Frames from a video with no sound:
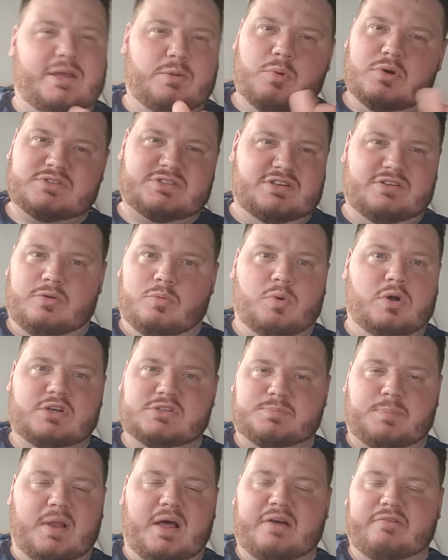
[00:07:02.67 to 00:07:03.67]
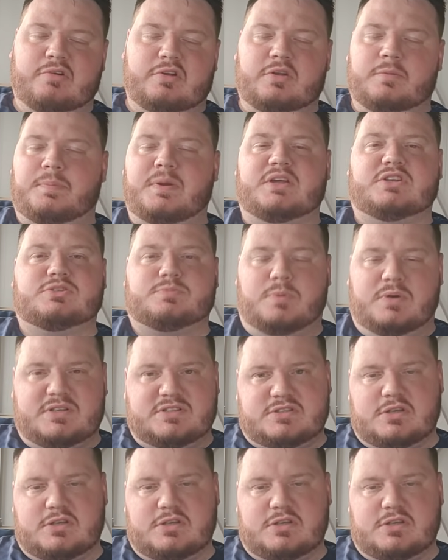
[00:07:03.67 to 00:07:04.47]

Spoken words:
He wasn't the worst player on the pitch, but